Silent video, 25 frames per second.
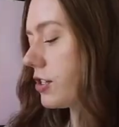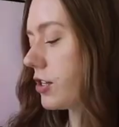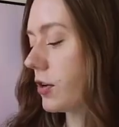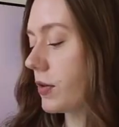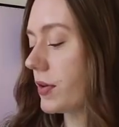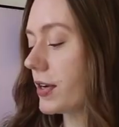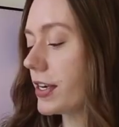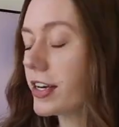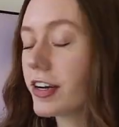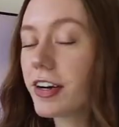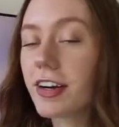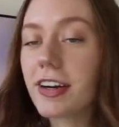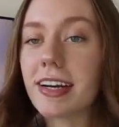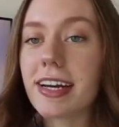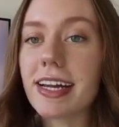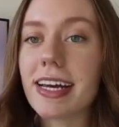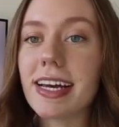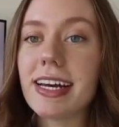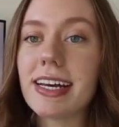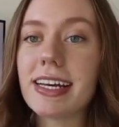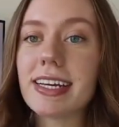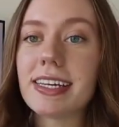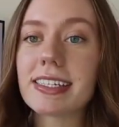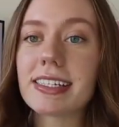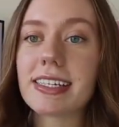So here it
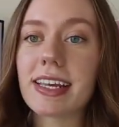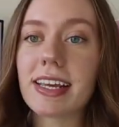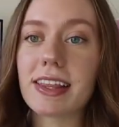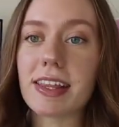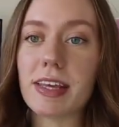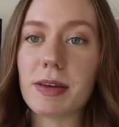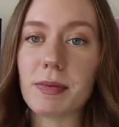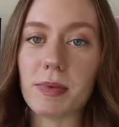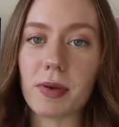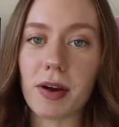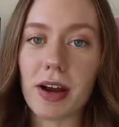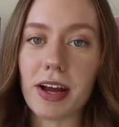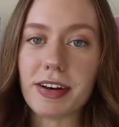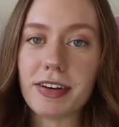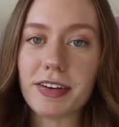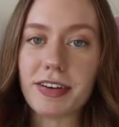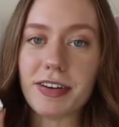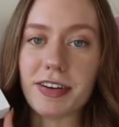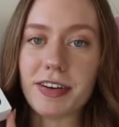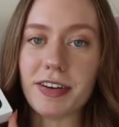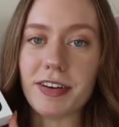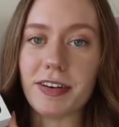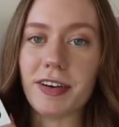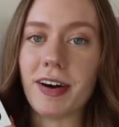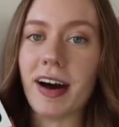is, the brand
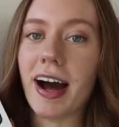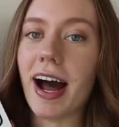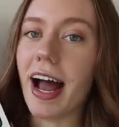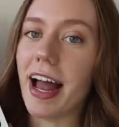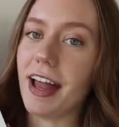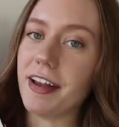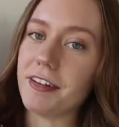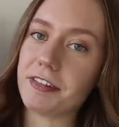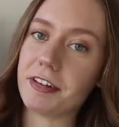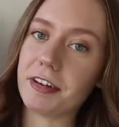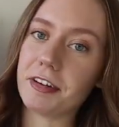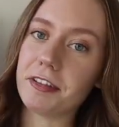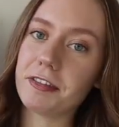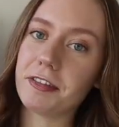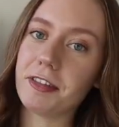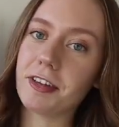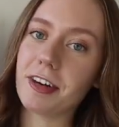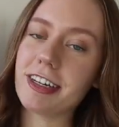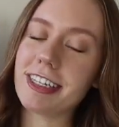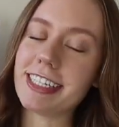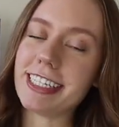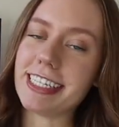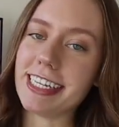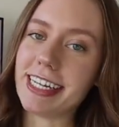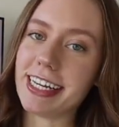new iPhone
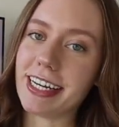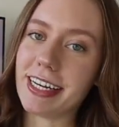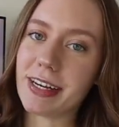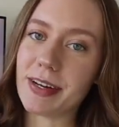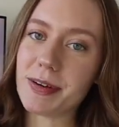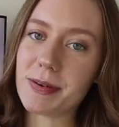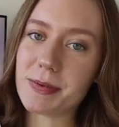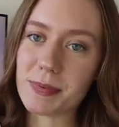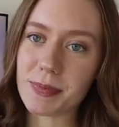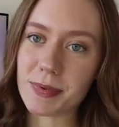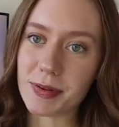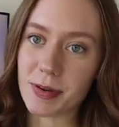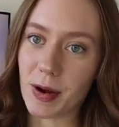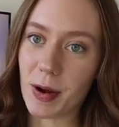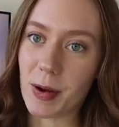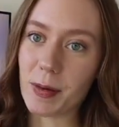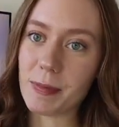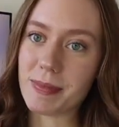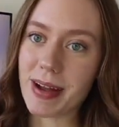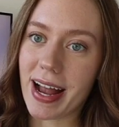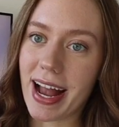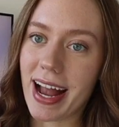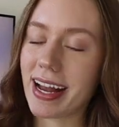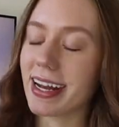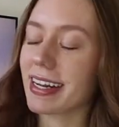14 Pro
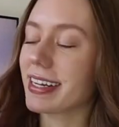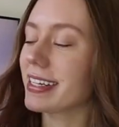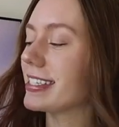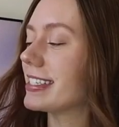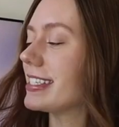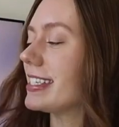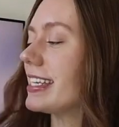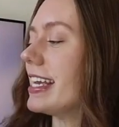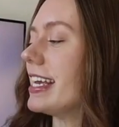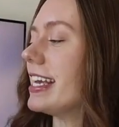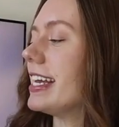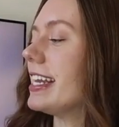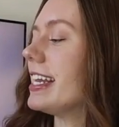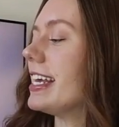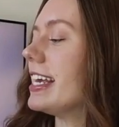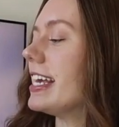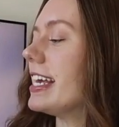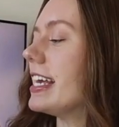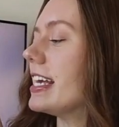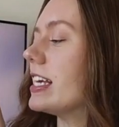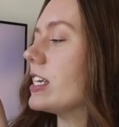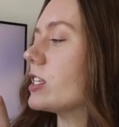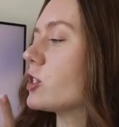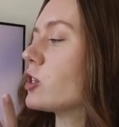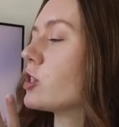Max. It
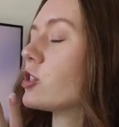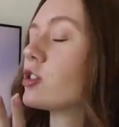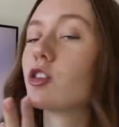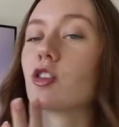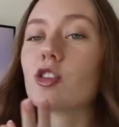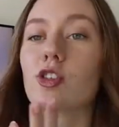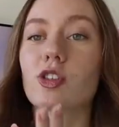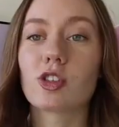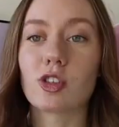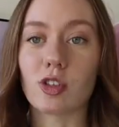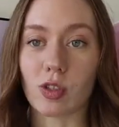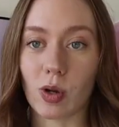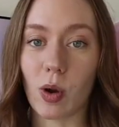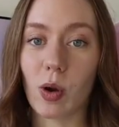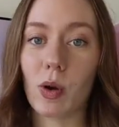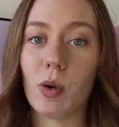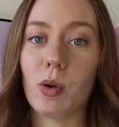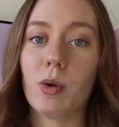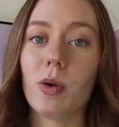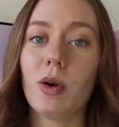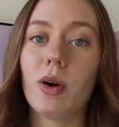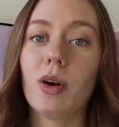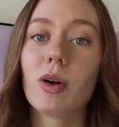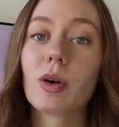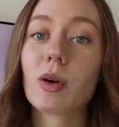is
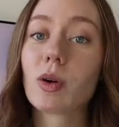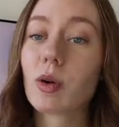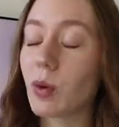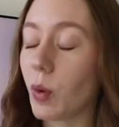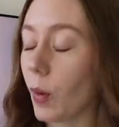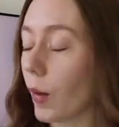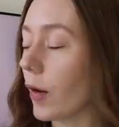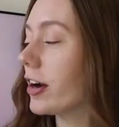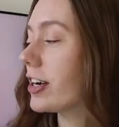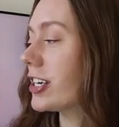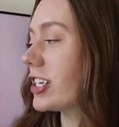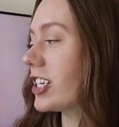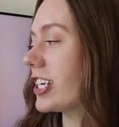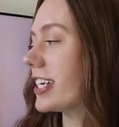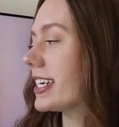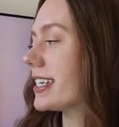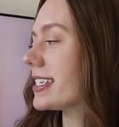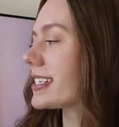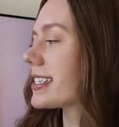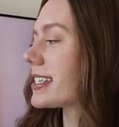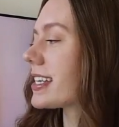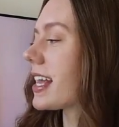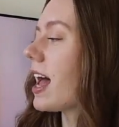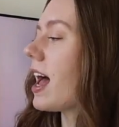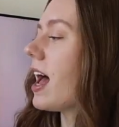so
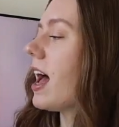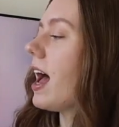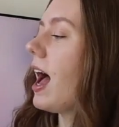gorgeous.